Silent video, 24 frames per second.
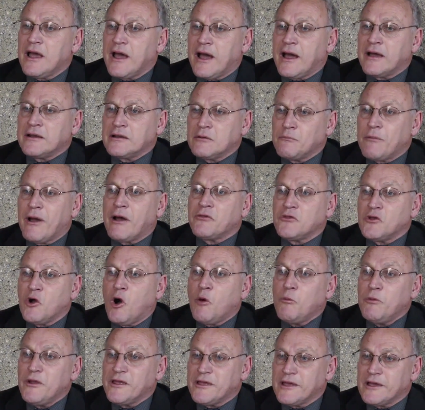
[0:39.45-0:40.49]
and about the
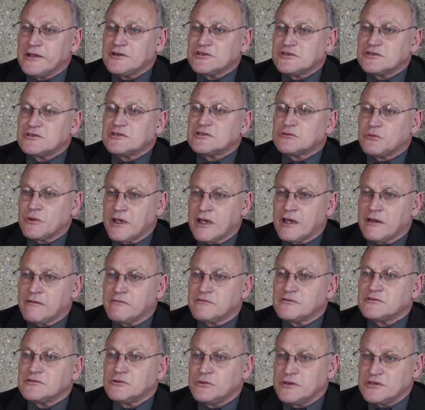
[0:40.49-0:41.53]
obligations we
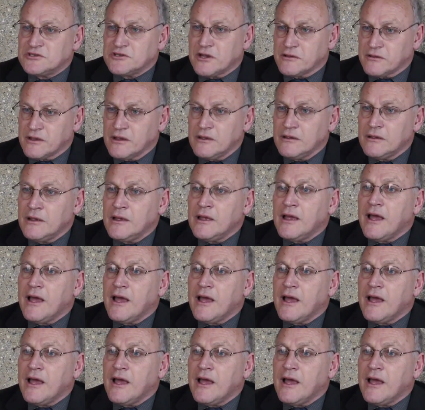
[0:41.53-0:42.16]
have to each other